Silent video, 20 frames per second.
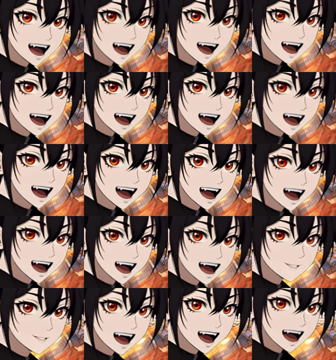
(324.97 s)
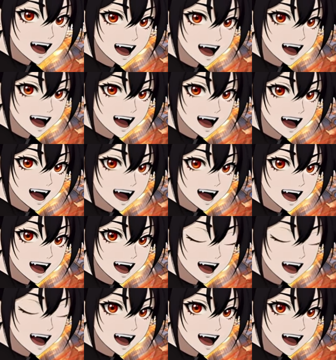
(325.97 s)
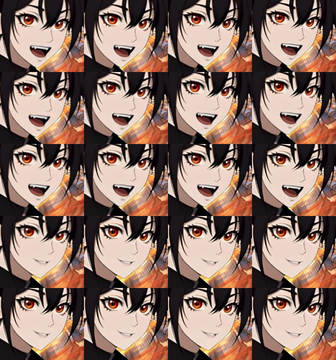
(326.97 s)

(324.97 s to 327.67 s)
out of 7, and she should spam